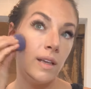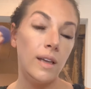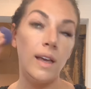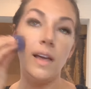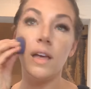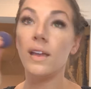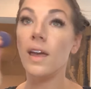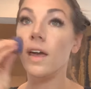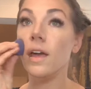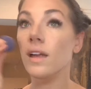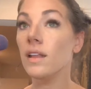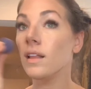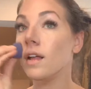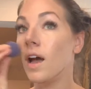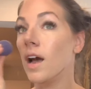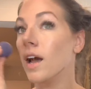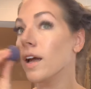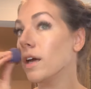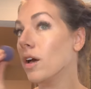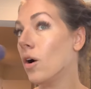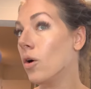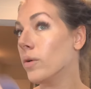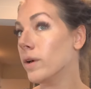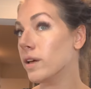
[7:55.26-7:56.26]
Again,
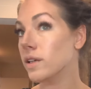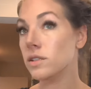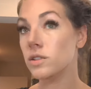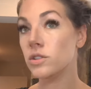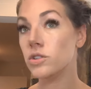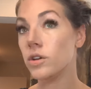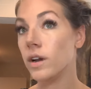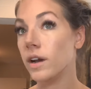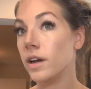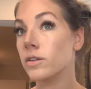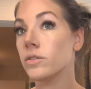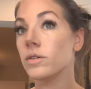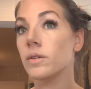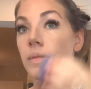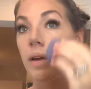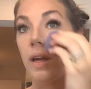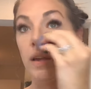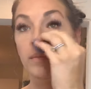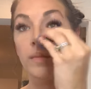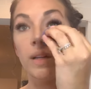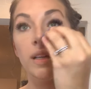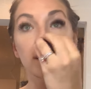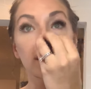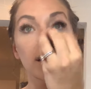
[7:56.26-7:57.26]
I always try and
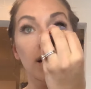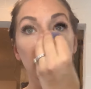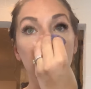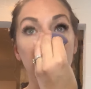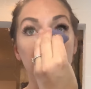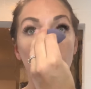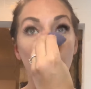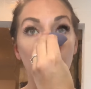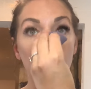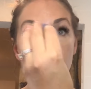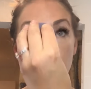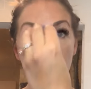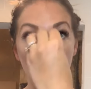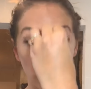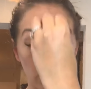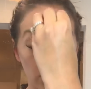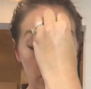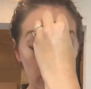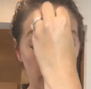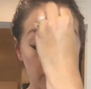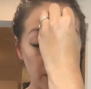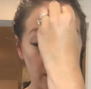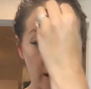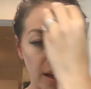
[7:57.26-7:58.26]
remind myself not to
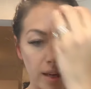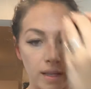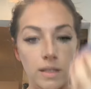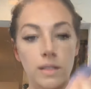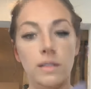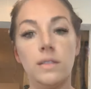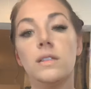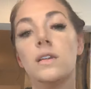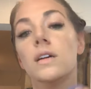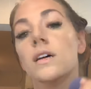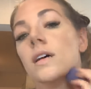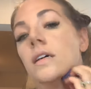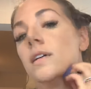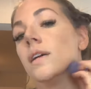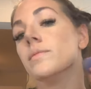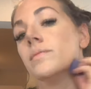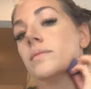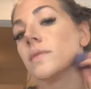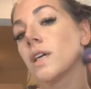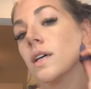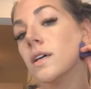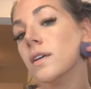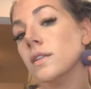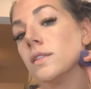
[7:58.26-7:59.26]
overblend
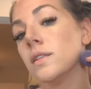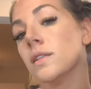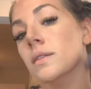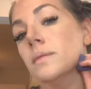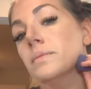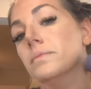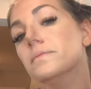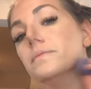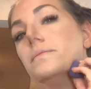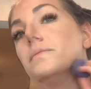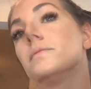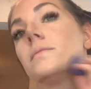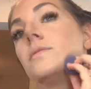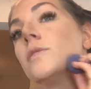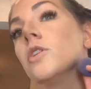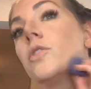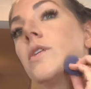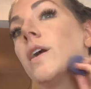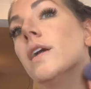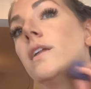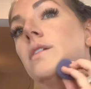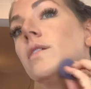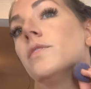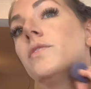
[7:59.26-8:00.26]
because you
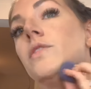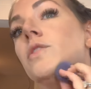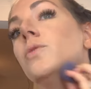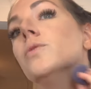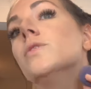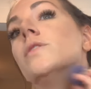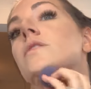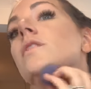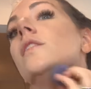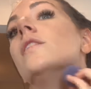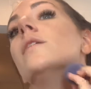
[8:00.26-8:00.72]
kind of use